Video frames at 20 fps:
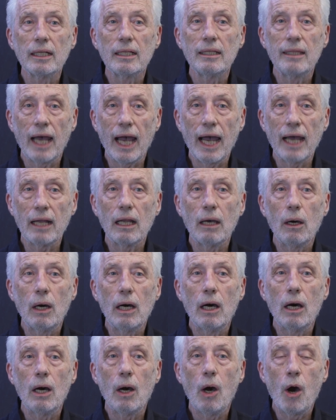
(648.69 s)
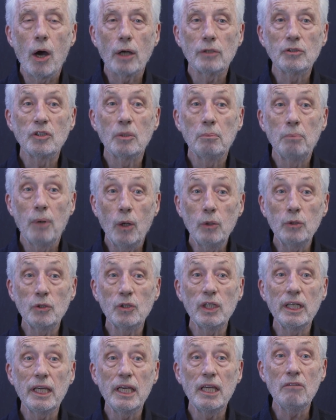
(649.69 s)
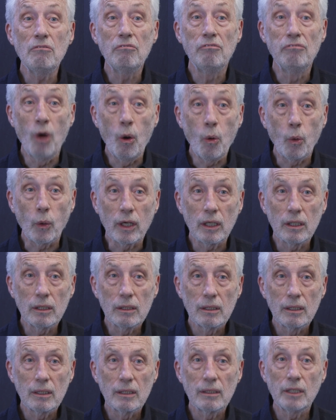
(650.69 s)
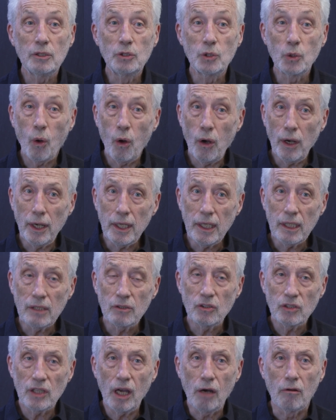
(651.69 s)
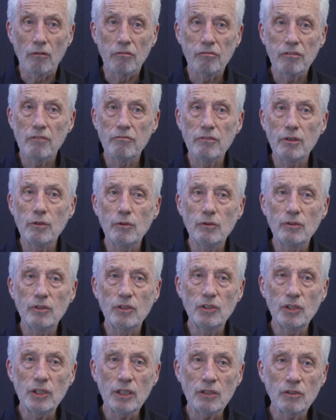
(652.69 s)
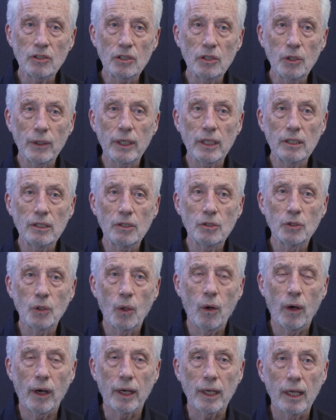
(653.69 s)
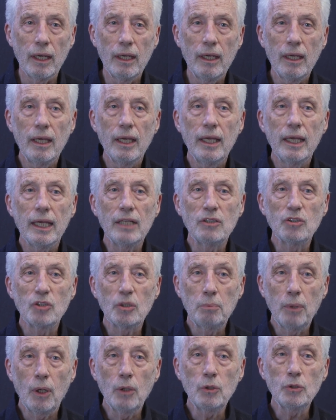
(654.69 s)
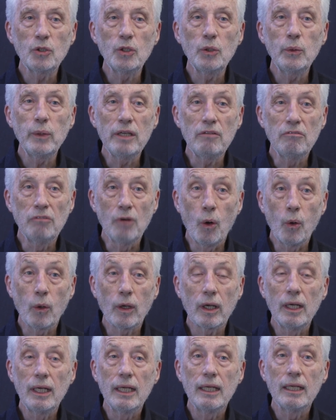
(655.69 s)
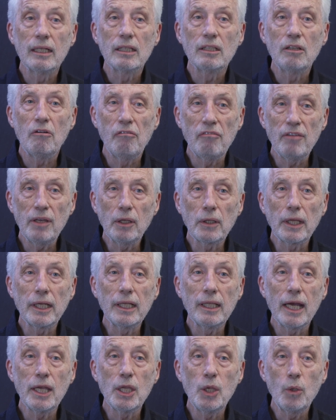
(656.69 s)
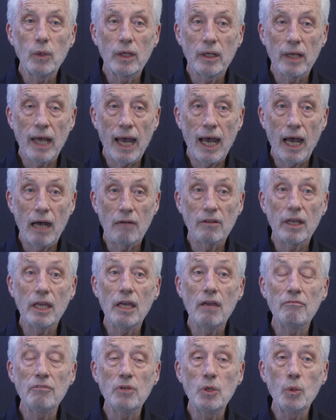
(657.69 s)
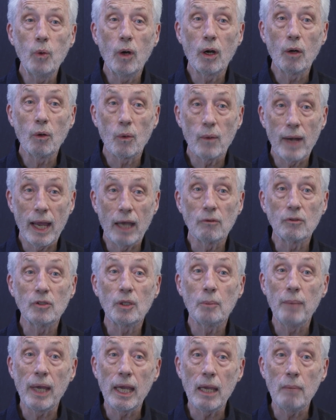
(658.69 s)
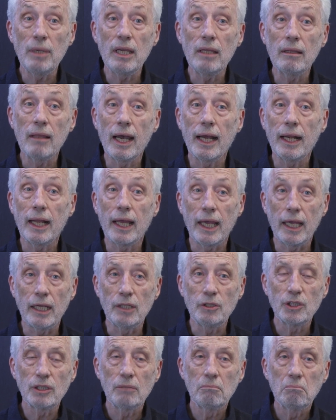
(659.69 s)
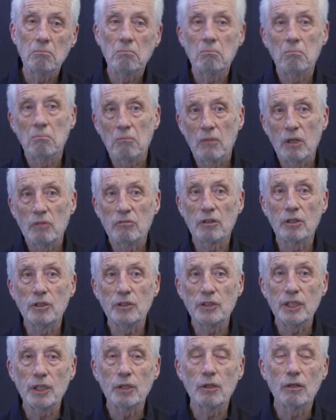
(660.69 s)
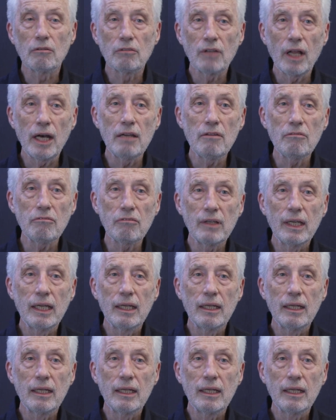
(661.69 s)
that are supposed to evoke the drawing itself. If you just look at the drawing, it's supposed to evoke the feeling that you would have if you are around a baby that age. First year of life,